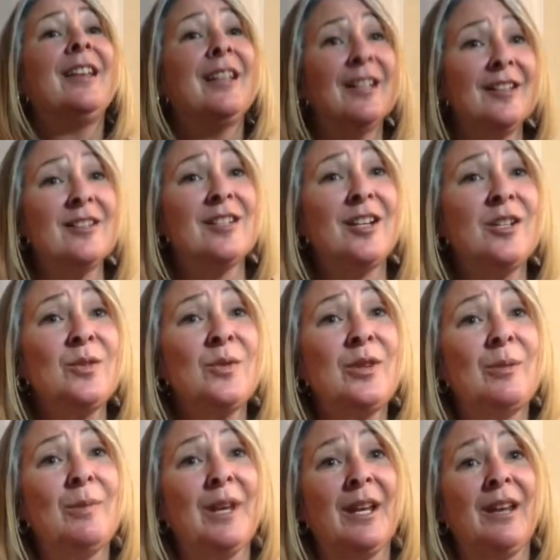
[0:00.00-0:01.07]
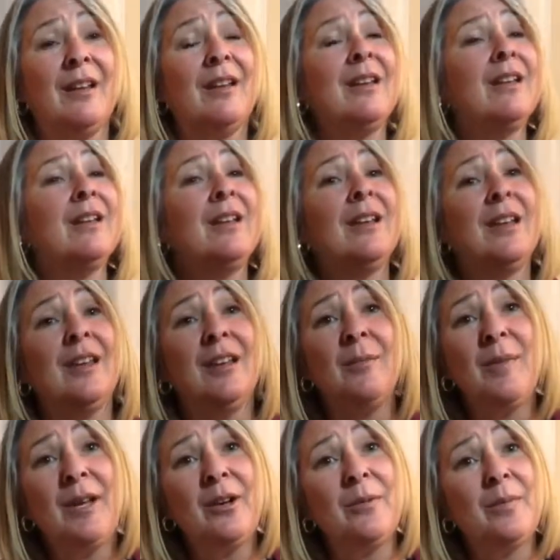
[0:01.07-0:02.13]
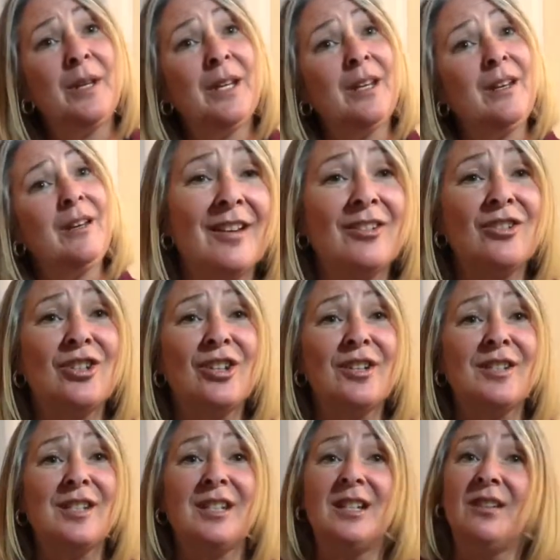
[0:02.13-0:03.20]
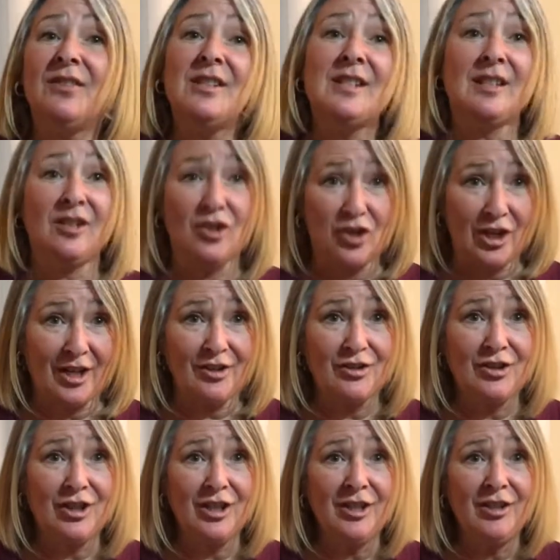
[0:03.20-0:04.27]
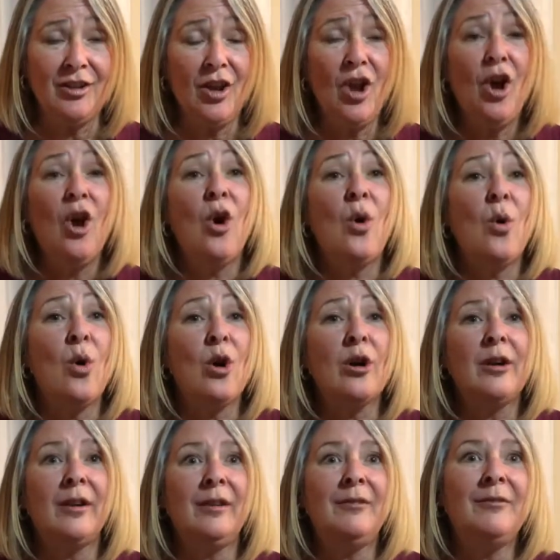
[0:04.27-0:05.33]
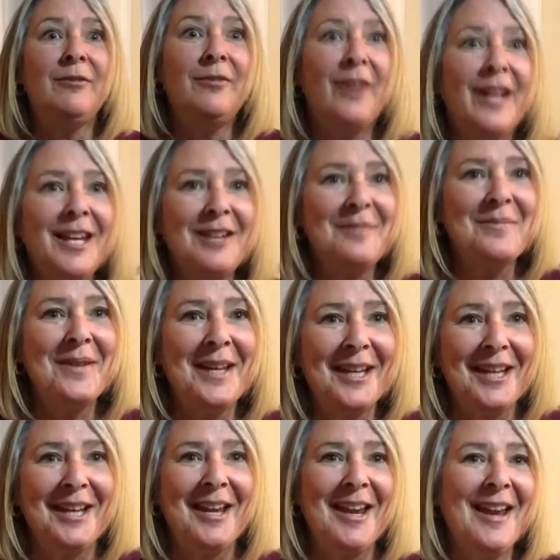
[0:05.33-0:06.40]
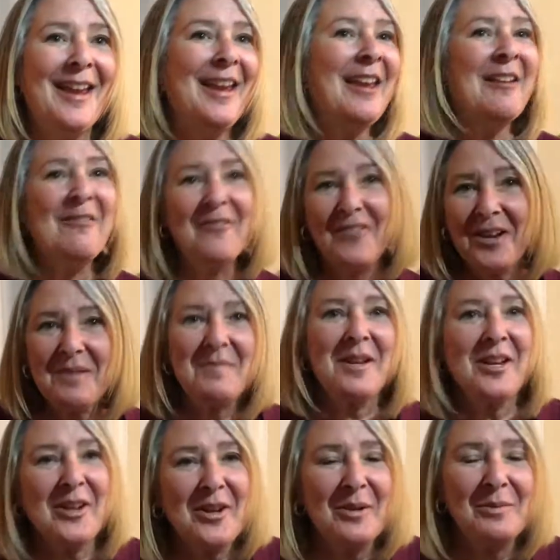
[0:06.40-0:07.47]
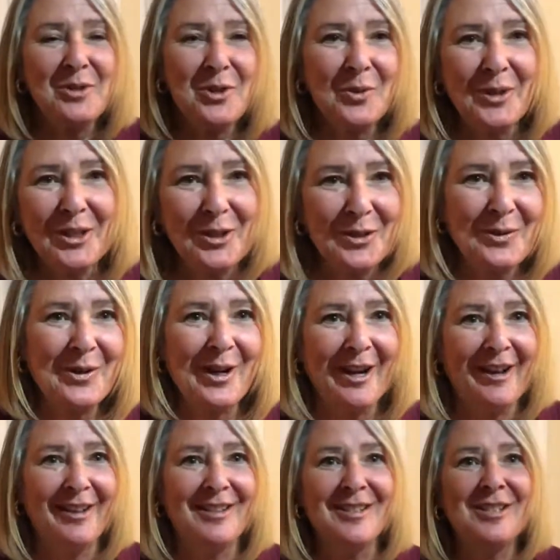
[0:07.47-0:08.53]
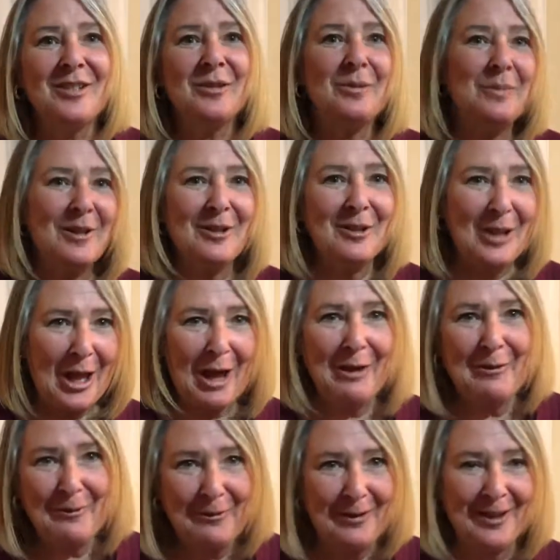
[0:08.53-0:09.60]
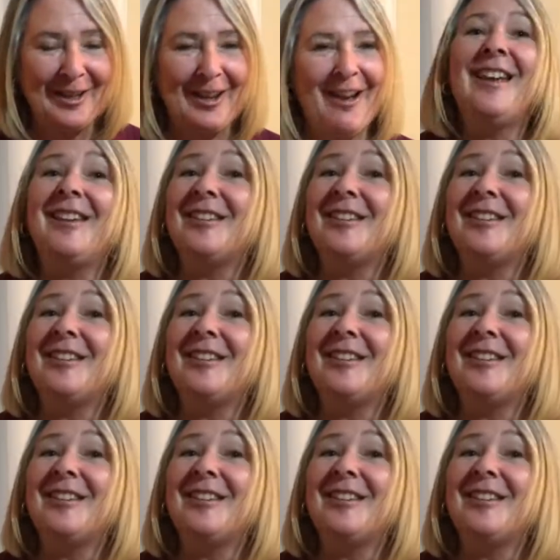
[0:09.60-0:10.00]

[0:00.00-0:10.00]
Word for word: Get in touch with me email me and just give a suggestion or invite me. Invite me to come join you guys. It will be a lot of fun.